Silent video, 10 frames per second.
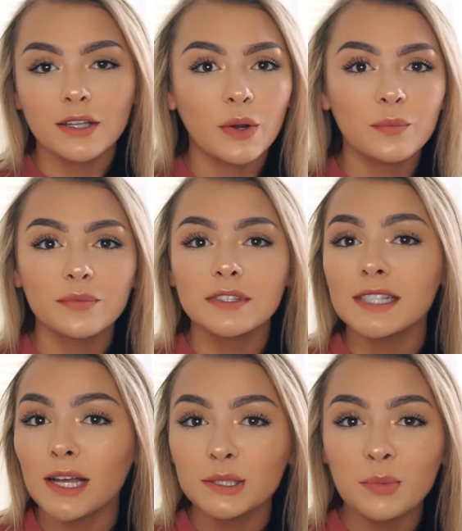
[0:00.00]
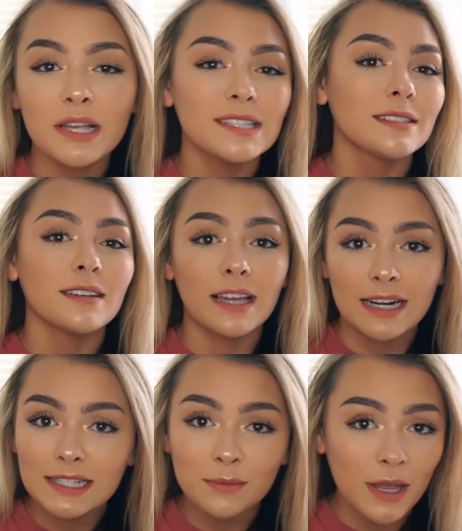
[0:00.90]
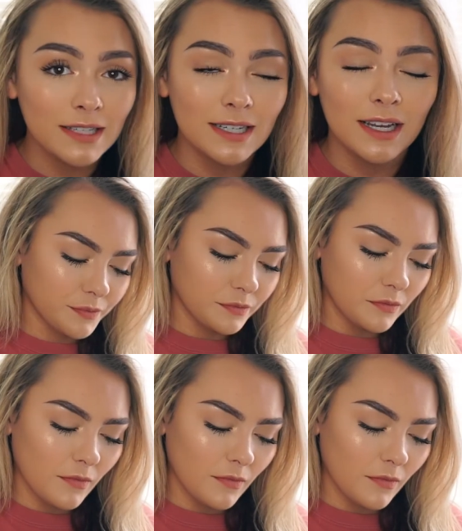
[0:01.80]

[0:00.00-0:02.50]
So, sounds amazing. It is amazing.